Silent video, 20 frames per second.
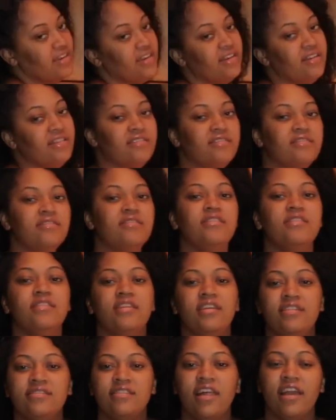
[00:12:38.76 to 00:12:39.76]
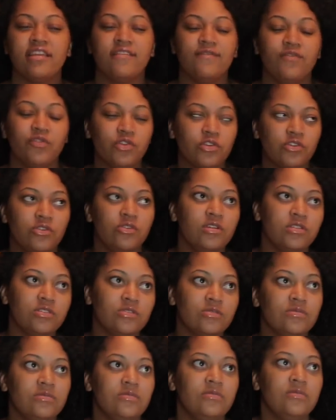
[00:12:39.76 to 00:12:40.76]
now and like if you're going
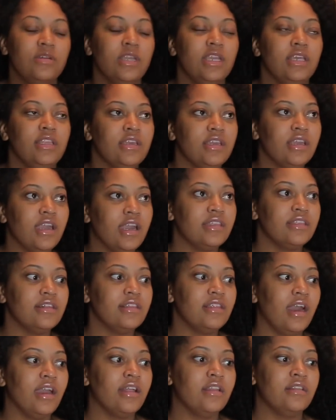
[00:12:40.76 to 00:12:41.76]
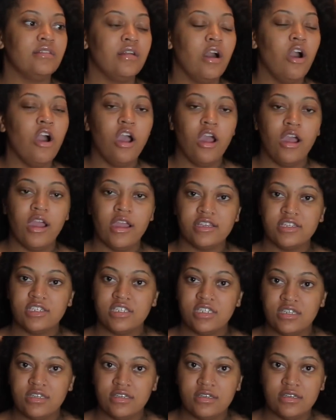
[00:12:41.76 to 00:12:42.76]
through any kind of like
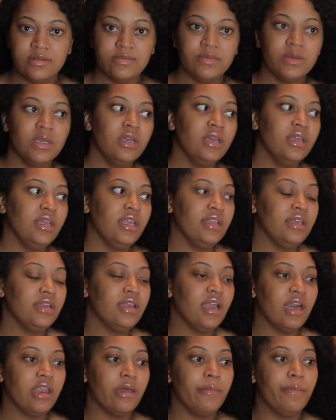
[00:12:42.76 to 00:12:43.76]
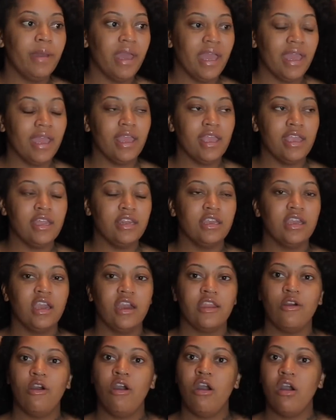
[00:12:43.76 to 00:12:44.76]
hardship, any kind of pain, any
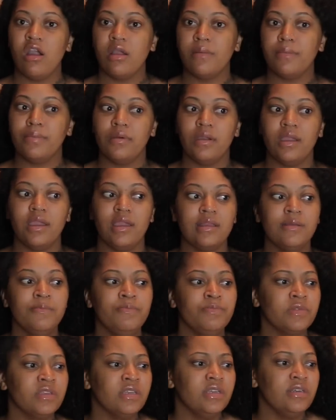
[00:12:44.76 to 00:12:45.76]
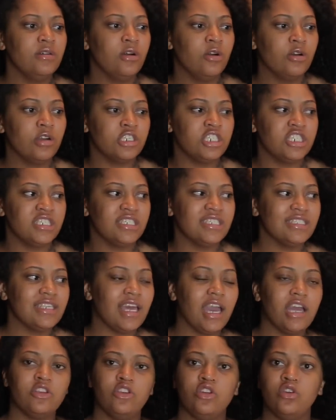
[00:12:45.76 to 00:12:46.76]
kind of heartbreak, or just
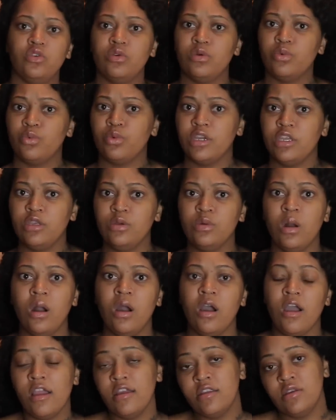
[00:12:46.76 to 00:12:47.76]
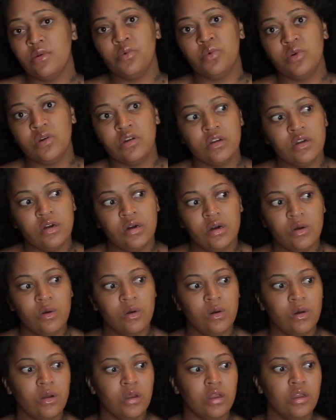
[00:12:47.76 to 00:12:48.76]
not knowing where you are in the world,
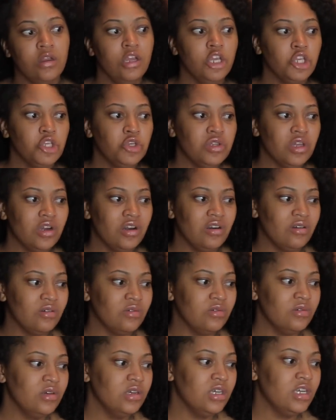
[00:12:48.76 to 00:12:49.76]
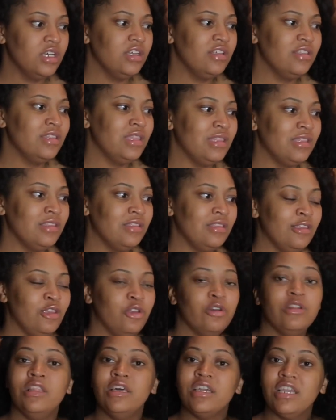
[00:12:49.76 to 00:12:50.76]
or you know,
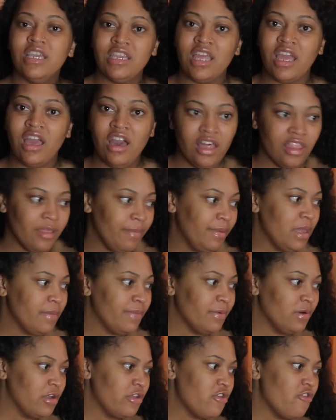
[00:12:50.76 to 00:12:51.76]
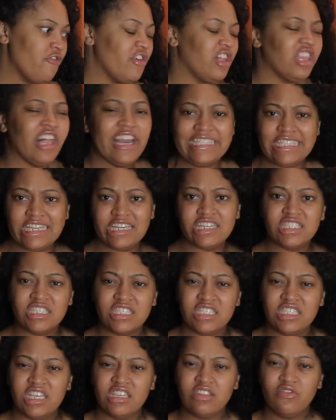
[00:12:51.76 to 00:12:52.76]
you're looking at other people and you feel like they're
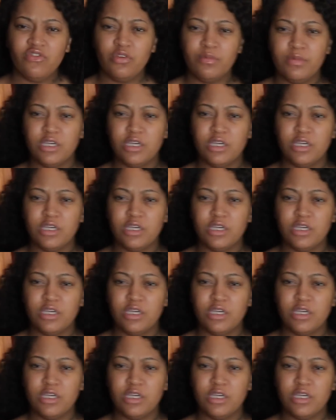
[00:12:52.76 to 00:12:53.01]
successful,